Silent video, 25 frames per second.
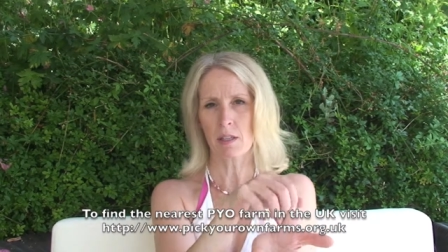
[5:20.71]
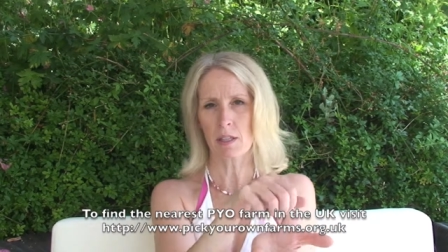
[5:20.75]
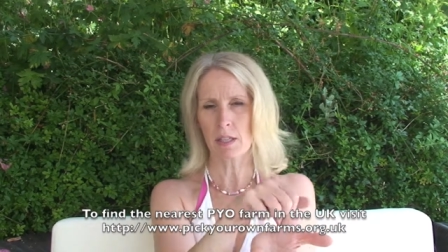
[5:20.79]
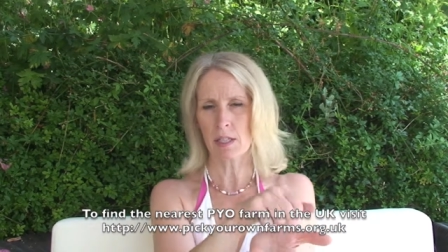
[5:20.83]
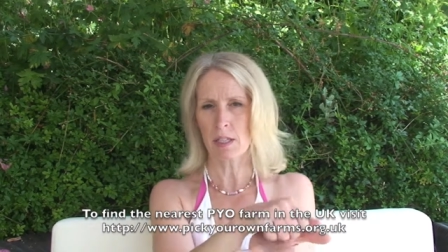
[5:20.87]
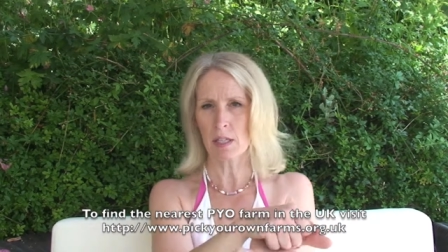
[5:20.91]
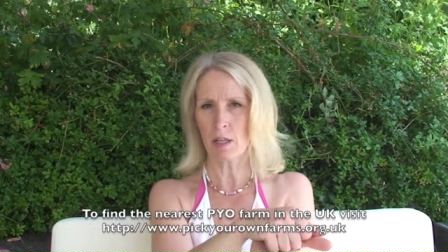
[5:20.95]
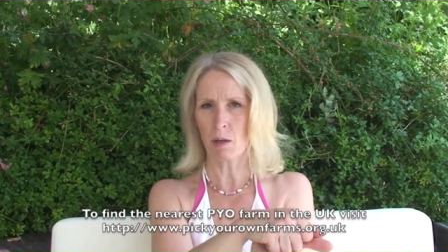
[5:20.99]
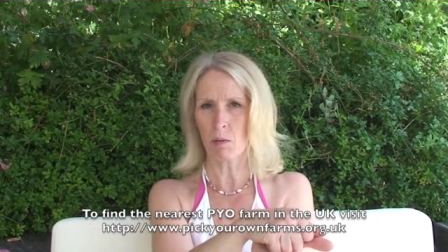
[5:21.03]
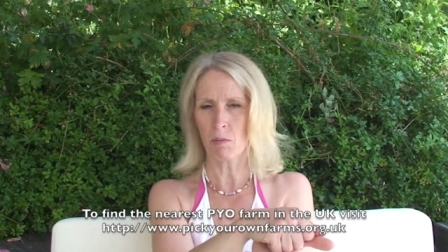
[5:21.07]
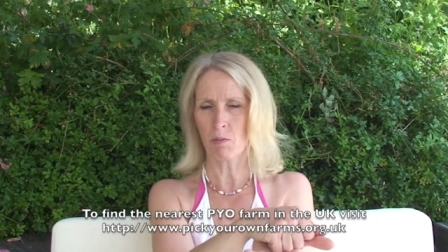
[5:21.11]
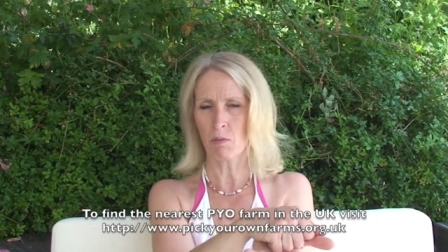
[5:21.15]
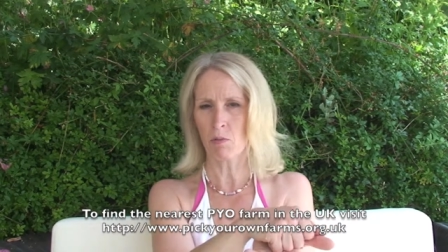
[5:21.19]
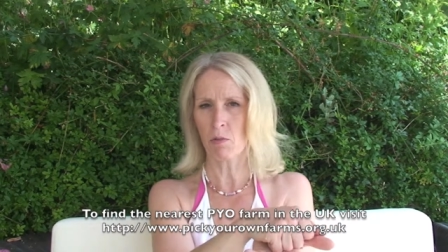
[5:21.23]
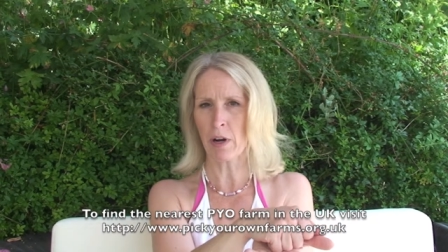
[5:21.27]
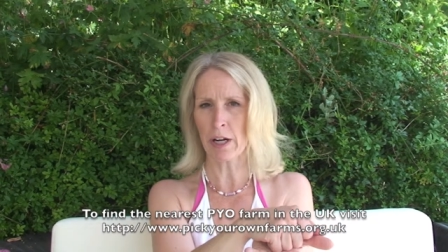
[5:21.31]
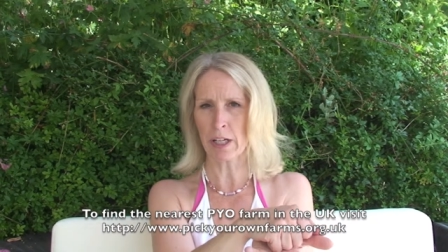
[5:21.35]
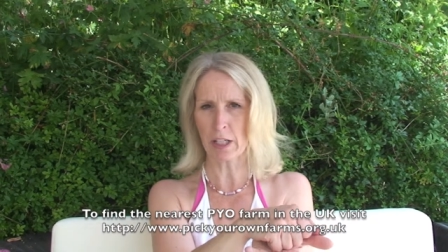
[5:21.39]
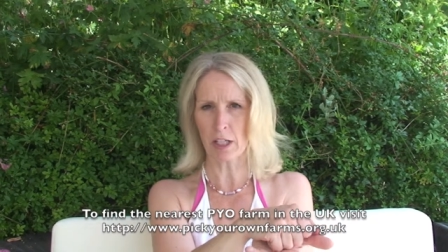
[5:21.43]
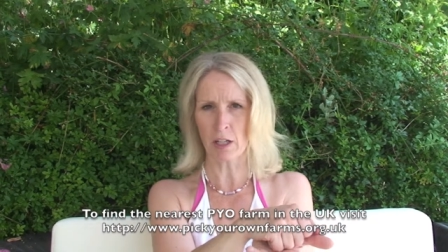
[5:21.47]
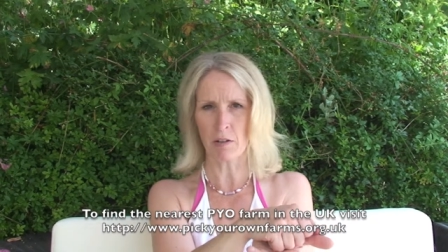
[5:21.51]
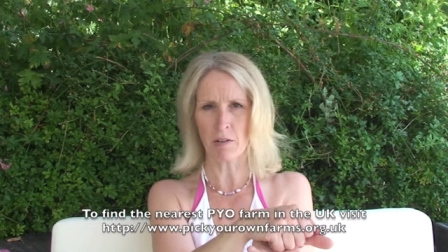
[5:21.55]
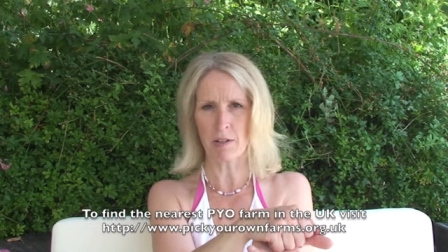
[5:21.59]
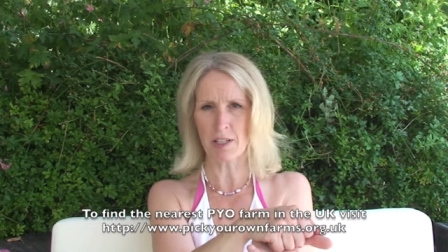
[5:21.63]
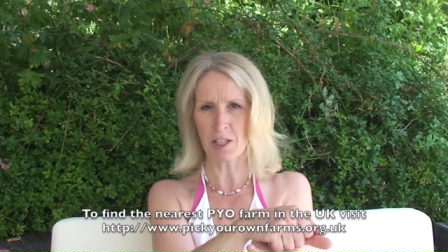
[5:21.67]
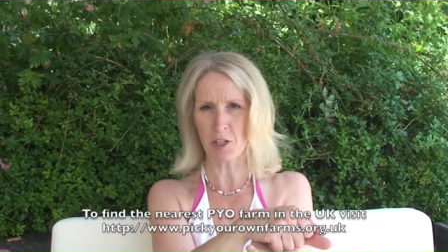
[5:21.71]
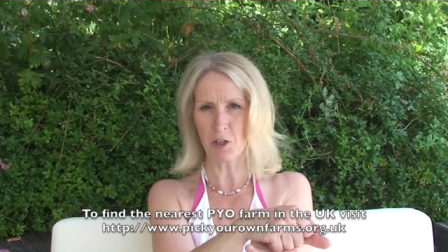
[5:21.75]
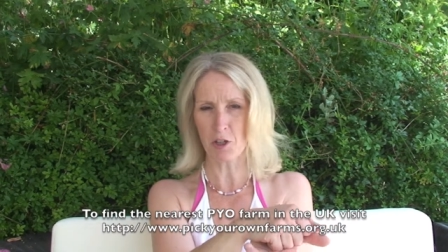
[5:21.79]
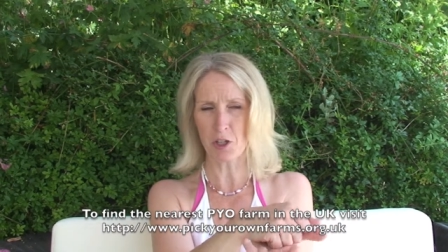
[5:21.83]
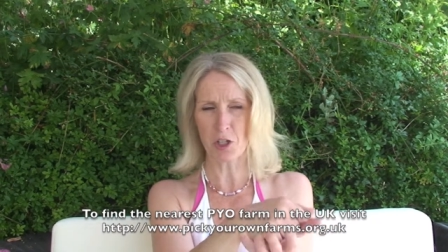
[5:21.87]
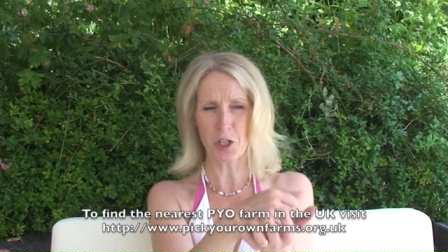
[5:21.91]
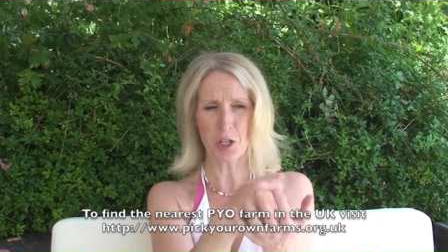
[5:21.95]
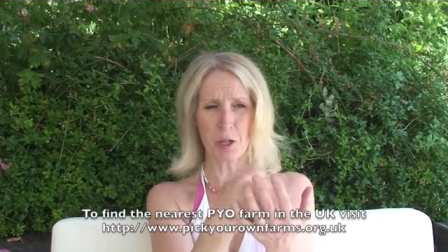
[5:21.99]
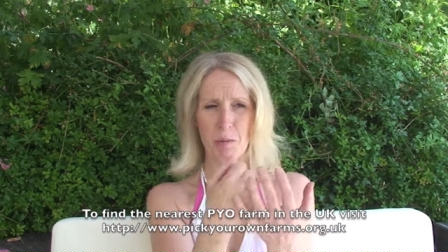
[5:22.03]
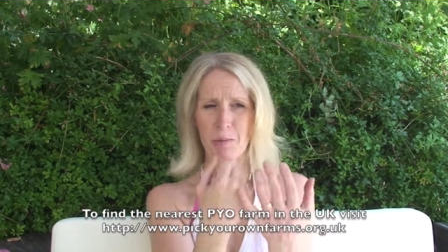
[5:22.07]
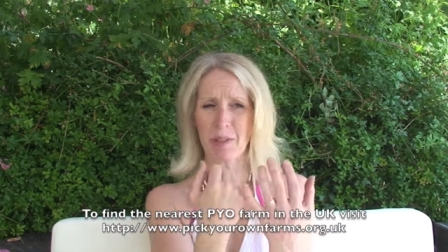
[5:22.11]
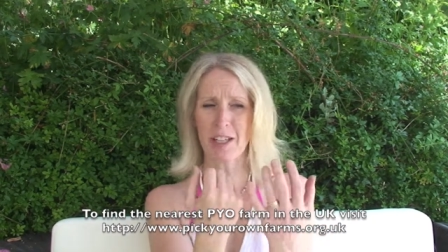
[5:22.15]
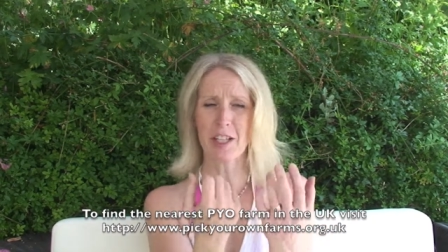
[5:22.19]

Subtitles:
some red currants on top.